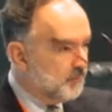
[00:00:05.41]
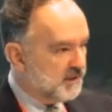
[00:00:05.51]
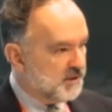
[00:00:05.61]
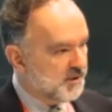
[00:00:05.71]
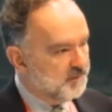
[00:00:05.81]

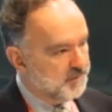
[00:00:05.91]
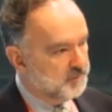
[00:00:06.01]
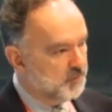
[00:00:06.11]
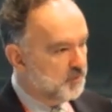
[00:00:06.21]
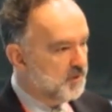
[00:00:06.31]
competition
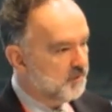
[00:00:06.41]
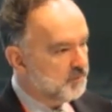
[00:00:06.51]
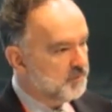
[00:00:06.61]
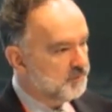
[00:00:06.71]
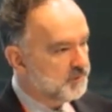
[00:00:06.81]
from two other
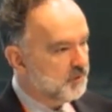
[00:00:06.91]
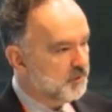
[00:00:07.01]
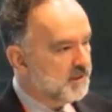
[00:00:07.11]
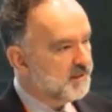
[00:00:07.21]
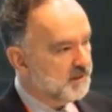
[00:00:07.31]
rooms,
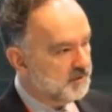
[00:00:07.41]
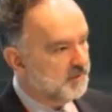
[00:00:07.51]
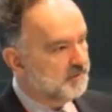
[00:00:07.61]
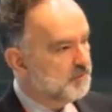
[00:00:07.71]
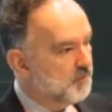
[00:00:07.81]
so I can
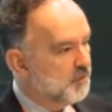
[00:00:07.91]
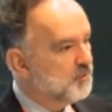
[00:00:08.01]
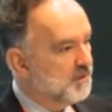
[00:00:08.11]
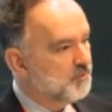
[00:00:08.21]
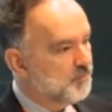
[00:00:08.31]
confirm to
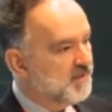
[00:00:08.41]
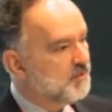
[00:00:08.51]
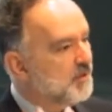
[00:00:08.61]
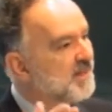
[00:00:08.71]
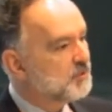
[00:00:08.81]
you that you made
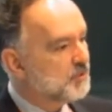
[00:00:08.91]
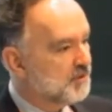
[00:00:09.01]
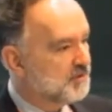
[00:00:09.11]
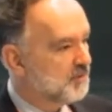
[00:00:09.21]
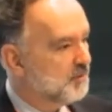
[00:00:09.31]
the right
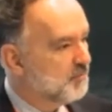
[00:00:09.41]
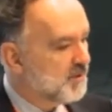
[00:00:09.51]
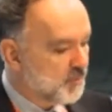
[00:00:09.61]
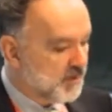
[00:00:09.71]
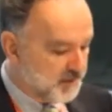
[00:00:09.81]
choice, so
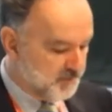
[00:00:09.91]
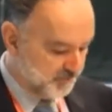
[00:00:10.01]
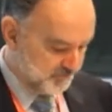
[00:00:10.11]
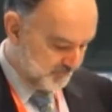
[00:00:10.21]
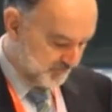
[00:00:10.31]
be welcome.
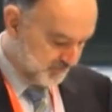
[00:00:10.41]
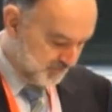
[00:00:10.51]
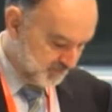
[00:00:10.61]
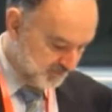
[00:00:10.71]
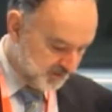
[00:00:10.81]

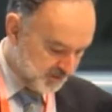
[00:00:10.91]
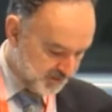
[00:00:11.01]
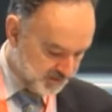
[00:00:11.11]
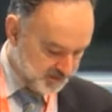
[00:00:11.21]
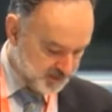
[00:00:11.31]

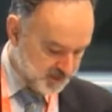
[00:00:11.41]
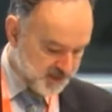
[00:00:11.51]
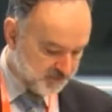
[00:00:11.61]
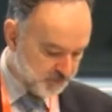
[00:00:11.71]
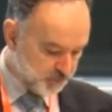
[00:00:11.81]
I
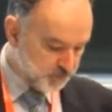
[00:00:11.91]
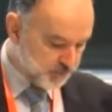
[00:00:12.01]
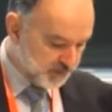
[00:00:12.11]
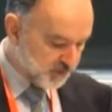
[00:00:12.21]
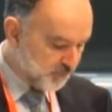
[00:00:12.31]
have a whole
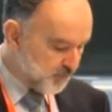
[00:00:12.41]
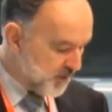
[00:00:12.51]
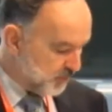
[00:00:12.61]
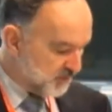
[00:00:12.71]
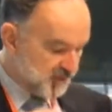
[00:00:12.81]
bunch of
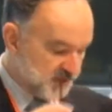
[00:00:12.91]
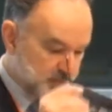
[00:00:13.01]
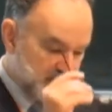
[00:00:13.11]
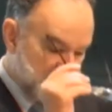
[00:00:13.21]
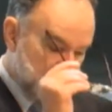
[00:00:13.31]
papers here,
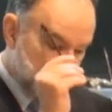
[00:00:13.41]
but I